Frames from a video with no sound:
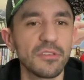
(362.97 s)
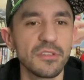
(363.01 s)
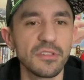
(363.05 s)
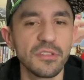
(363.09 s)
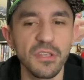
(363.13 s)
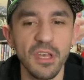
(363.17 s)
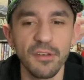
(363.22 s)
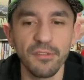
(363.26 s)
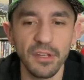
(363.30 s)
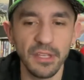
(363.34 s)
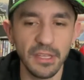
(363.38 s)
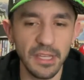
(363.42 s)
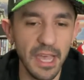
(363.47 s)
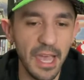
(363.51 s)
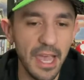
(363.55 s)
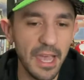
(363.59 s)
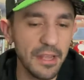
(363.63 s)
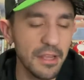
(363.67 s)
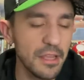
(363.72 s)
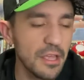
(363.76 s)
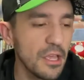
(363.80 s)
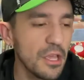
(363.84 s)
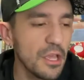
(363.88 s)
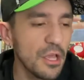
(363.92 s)
and stuff like
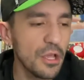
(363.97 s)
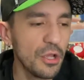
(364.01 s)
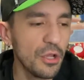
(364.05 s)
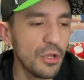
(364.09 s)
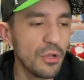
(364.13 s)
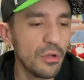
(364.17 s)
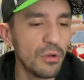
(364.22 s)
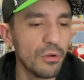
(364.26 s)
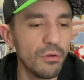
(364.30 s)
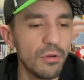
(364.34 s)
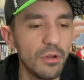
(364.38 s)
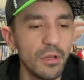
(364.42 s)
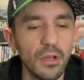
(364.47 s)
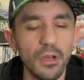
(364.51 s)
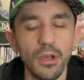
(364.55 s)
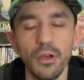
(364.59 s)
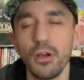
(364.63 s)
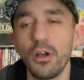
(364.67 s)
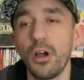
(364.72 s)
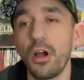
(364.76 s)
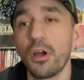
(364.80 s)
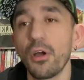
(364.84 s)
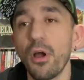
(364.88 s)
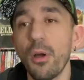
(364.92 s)
that, who
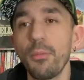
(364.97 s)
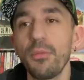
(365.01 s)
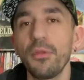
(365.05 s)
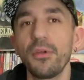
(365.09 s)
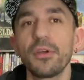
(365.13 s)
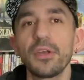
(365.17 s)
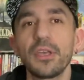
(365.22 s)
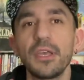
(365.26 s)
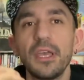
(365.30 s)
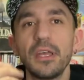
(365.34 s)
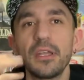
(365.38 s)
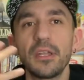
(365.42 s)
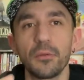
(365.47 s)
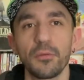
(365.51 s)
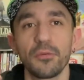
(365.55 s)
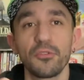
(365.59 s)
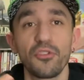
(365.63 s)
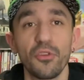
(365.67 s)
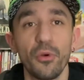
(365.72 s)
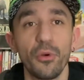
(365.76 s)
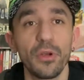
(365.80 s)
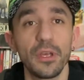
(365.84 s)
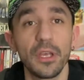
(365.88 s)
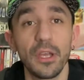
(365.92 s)
are up there getting
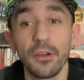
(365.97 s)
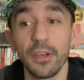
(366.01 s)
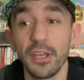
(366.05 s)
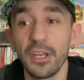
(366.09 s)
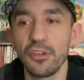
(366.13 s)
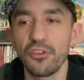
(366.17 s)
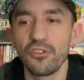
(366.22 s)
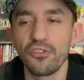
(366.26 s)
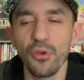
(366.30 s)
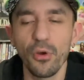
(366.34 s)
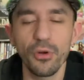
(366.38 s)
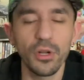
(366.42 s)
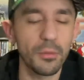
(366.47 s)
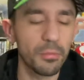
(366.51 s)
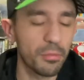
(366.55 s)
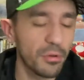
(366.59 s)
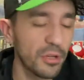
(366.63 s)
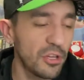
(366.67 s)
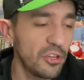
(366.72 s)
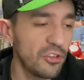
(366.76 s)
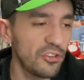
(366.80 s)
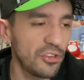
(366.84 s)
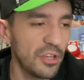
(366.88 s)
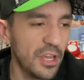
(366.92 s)
shown
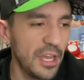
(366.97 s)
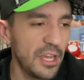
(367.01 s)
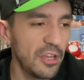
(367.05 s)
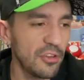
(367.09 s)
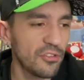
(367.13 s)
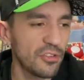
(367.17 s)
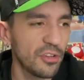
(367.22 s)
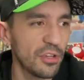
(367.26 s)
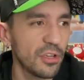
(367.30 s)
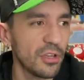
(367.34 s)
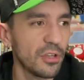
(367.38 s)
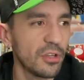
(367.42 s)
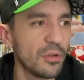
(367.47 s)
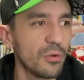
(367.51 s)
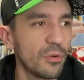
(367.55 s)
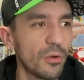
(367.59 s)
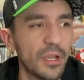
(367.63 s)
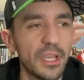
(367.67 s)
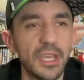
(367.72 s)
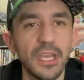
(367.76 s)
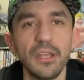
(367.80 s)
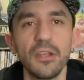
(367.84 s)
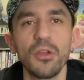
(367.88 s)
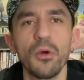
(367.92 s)
appreciation, who are
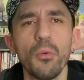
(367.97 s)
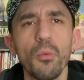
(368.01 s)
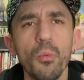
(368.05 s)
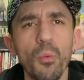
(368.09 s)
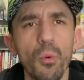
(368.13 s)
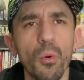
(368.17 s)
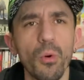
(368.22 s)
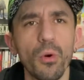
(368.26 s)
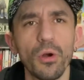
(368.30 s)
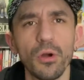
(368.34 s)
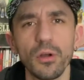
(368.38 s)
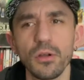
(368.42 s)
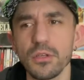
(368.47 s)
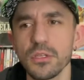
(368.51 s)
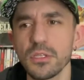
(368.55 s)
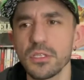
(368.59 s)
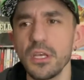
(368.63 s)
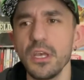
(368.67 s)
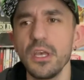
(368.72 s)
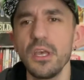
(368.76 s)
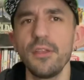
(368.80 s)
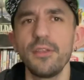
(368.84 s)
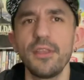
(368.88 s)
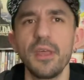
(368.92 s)
getting awards.
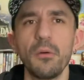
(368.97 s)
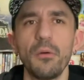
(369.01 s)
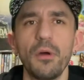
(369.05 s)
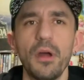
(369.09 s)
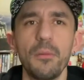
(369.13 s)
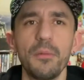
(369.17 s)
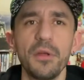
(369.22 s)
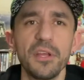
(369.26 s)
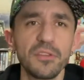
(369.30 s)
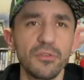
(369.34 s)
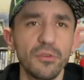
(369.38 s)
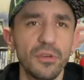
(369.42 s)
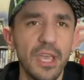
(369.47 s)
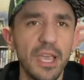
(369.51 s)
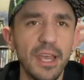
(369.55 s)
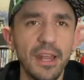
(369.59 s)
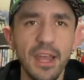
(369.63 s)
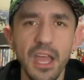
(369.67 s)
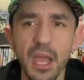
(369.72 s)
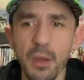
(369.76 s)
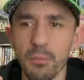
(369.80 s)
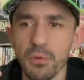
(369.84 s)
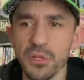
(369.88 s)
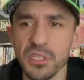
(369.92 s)
It's okay to
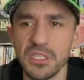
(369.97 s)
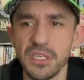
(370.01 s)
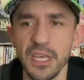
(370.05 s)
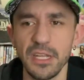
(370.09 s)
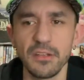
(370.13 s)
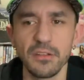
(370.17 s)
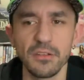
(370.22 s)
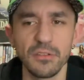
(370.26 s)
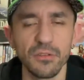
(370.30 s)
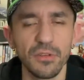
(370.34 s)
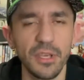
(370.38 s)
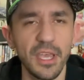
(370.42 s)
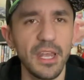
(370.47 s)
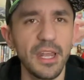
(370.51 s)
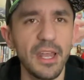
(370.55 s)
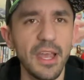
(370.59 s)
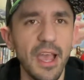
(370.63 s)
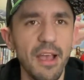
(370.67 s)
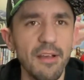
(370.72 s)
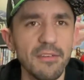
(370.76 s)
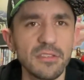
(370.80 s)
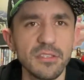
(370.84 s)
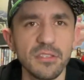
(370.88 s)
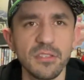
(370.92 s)
have presenters, it's okay to have